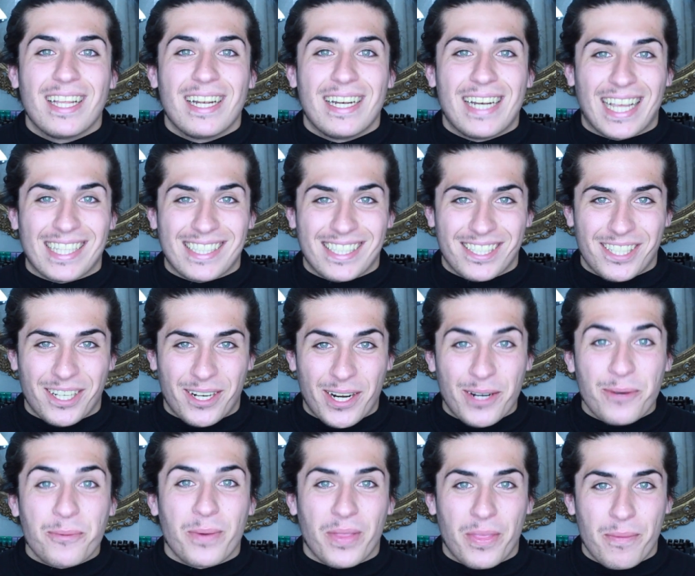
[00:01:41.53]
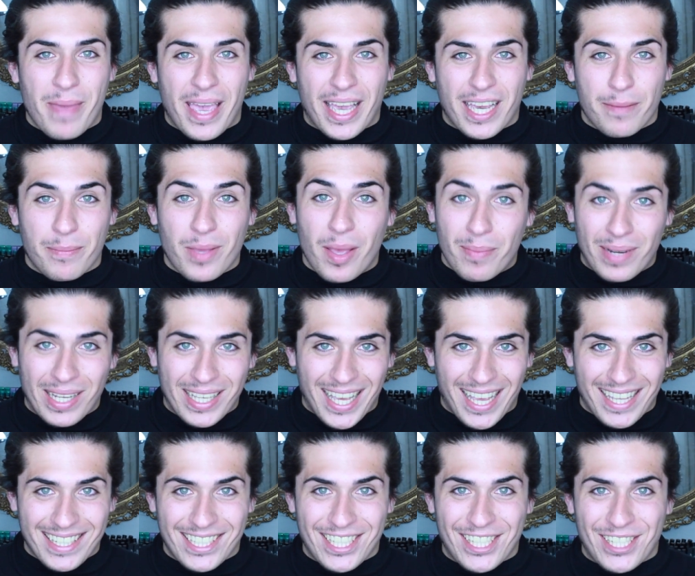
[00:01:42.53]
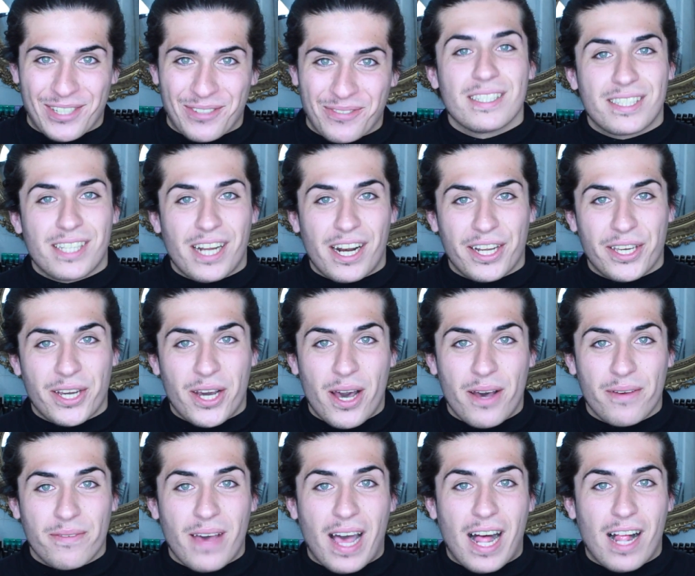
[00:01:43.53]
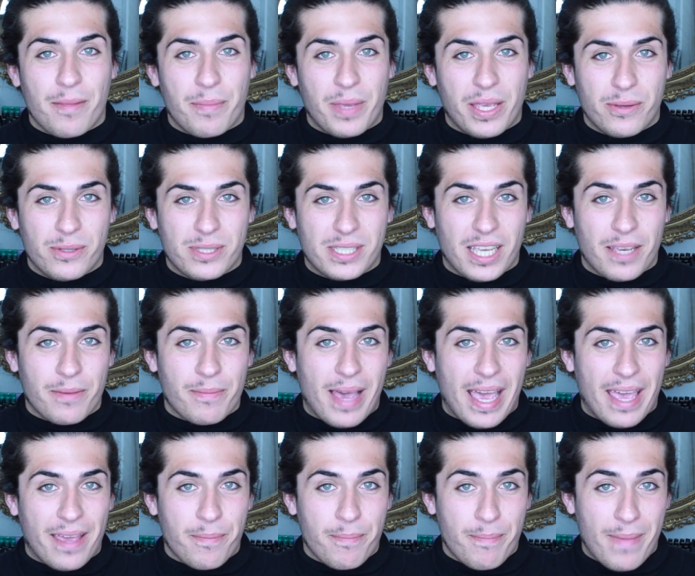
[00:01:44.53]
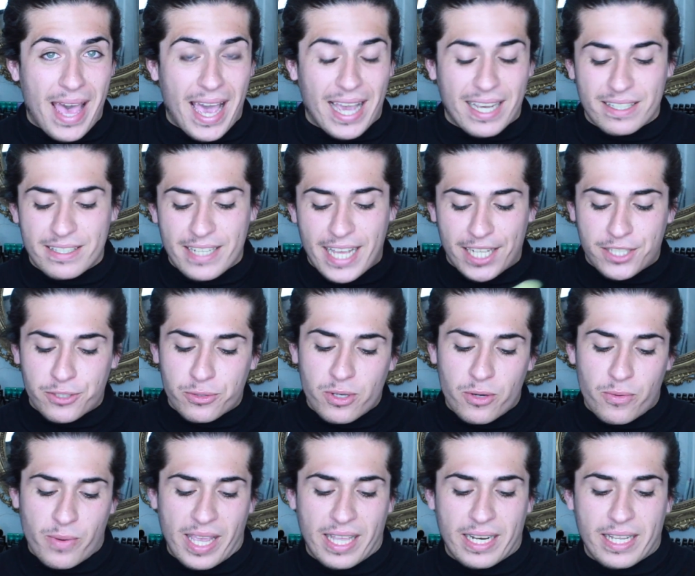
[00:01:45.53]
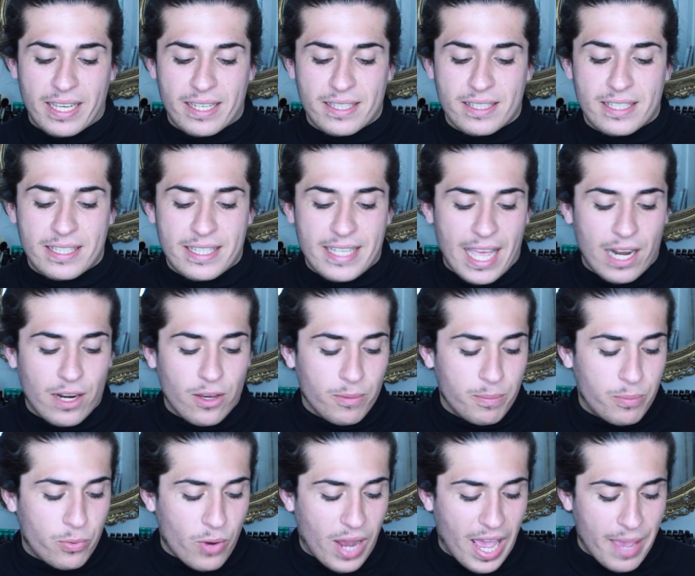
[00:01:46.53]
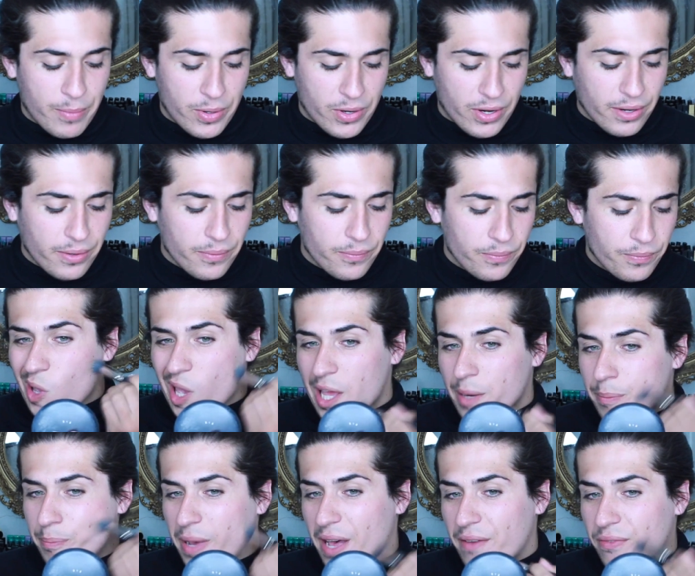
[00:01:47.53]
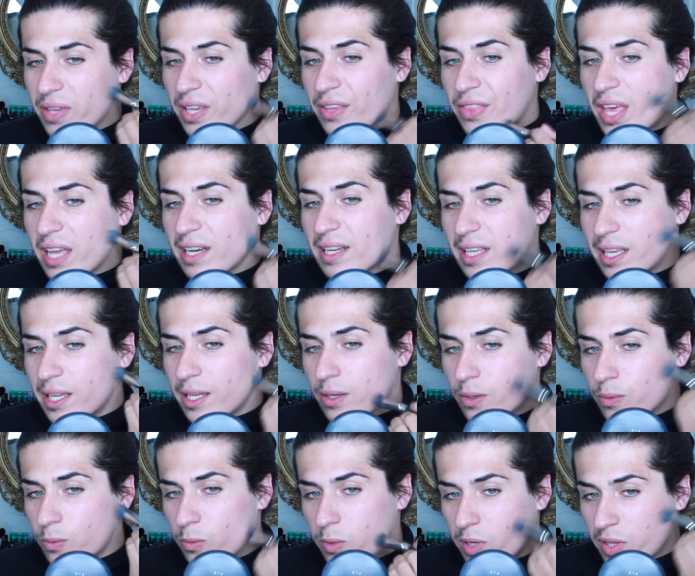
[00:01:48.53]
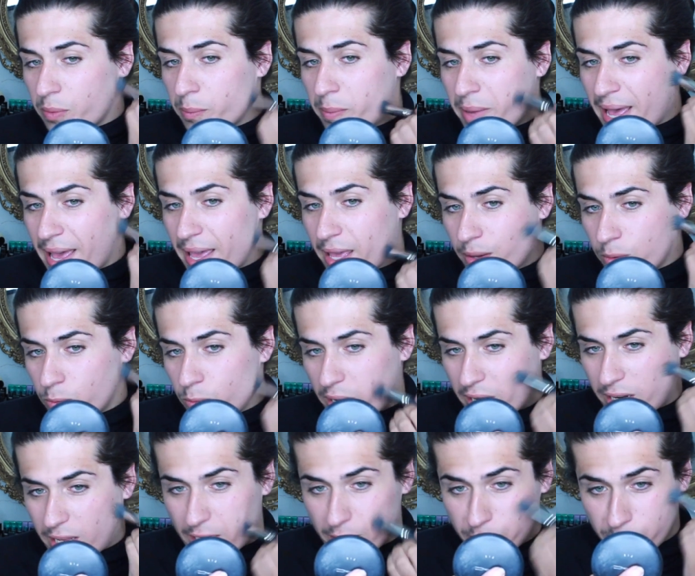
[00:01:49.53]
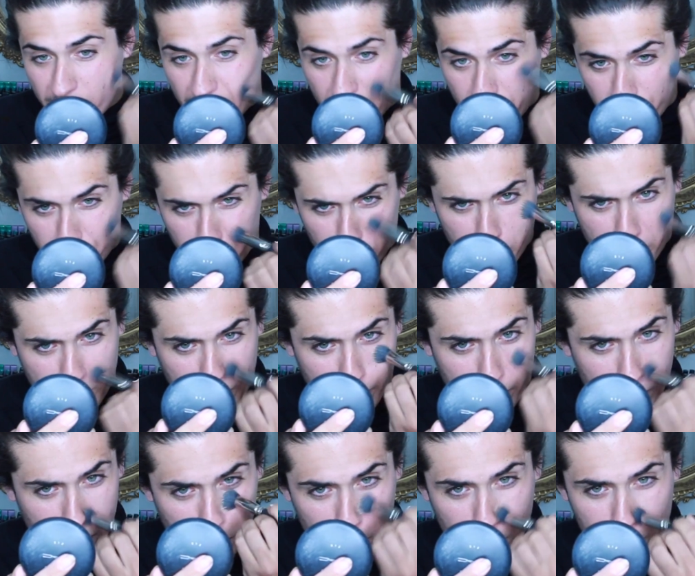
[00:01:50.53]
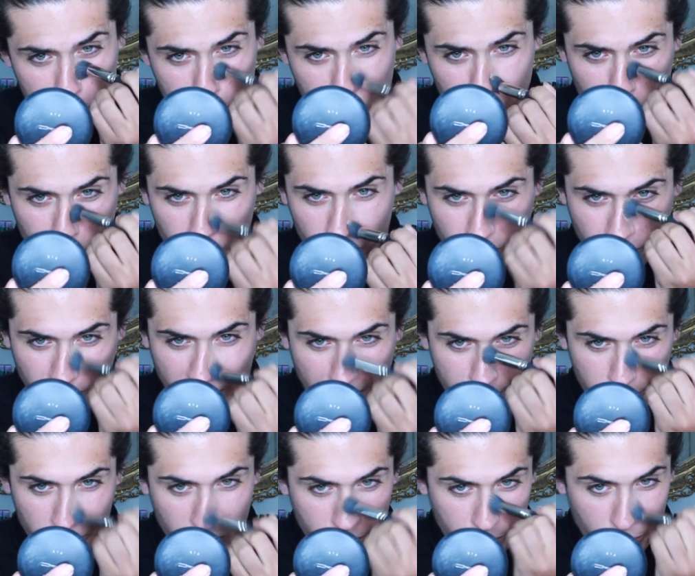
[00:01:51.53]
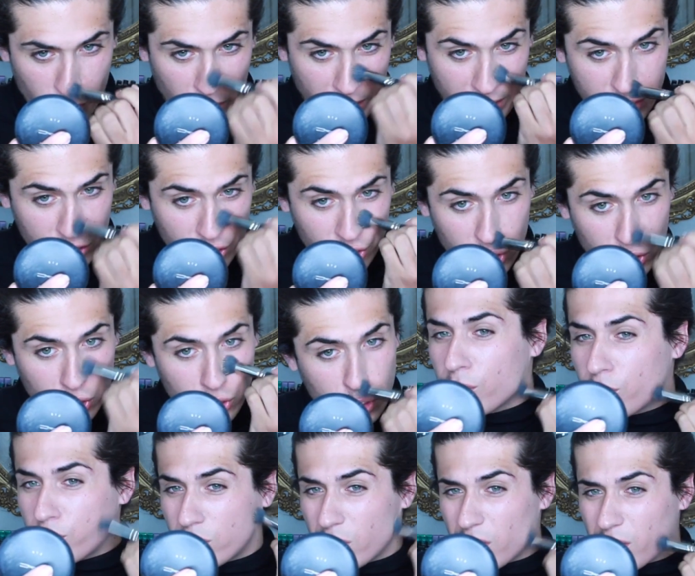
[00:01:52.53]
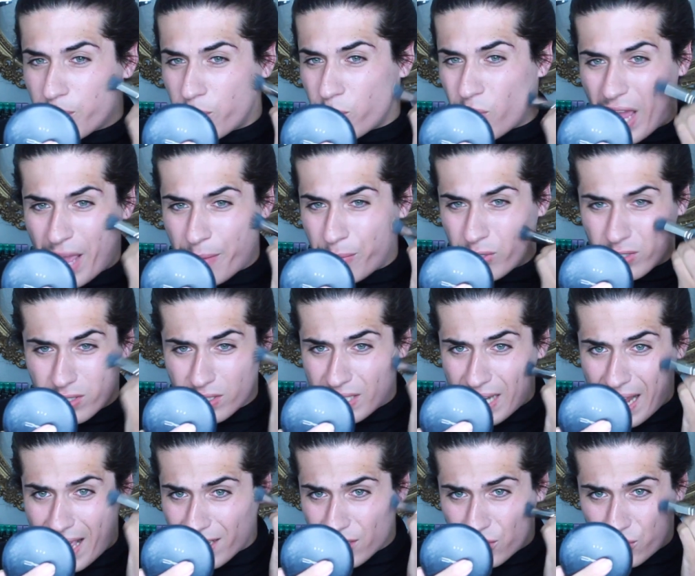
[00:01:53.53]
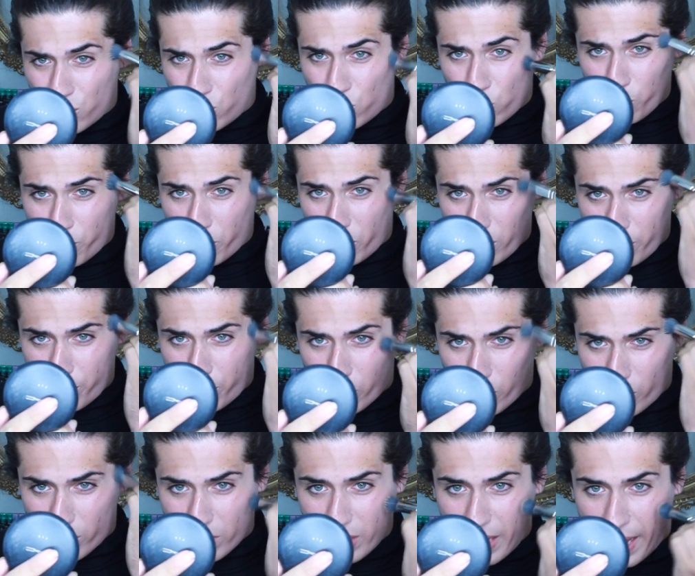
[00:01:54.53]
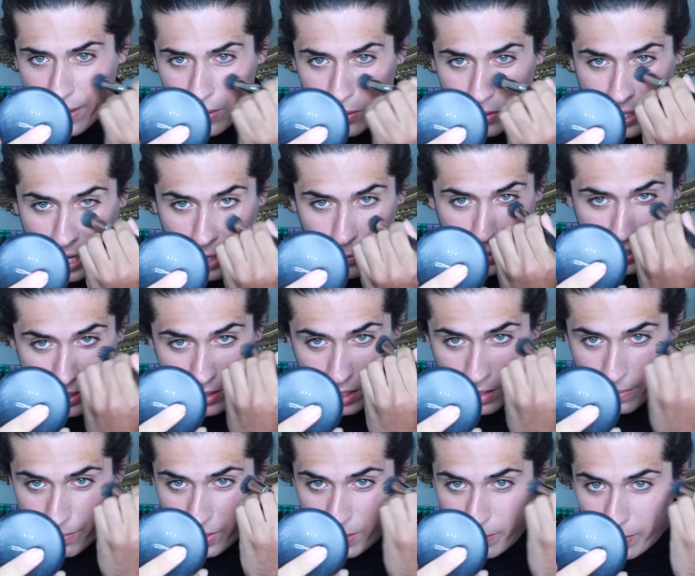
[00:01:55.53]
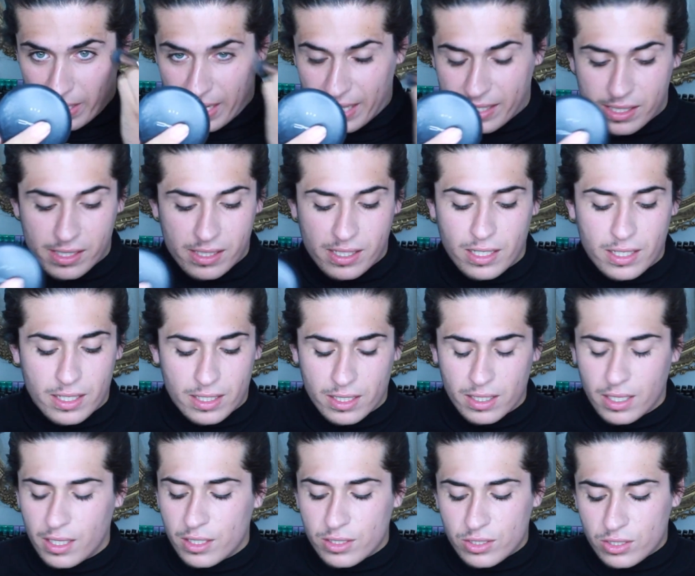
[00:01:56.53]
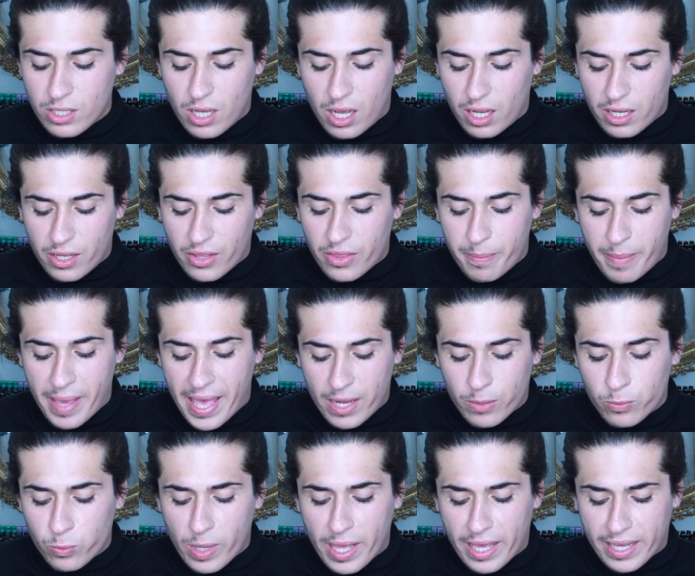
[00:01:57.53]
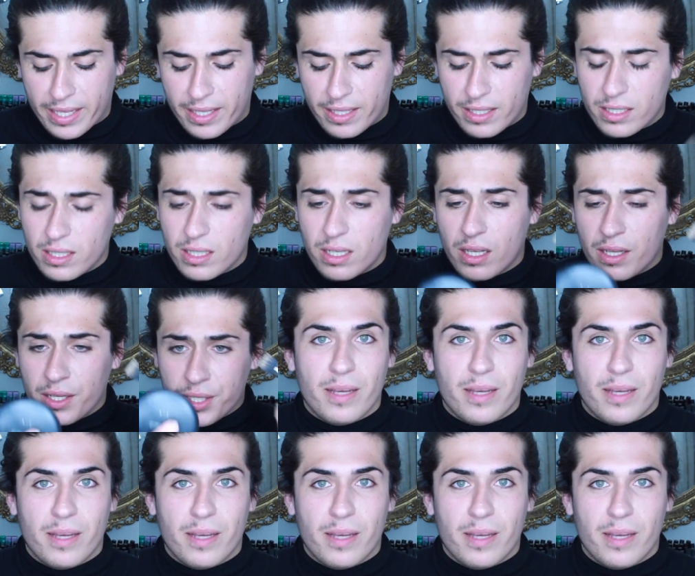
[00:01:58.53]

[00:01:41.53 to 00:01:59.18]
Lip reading: Let's start with the makeup application. Starting off, I'll be using my MAC Natural Radiance Yellow Primer and buffing that in with my 130 Duo Fiber brush. Using a primer is like super important. I don't get why some people are still not on the bandwagon.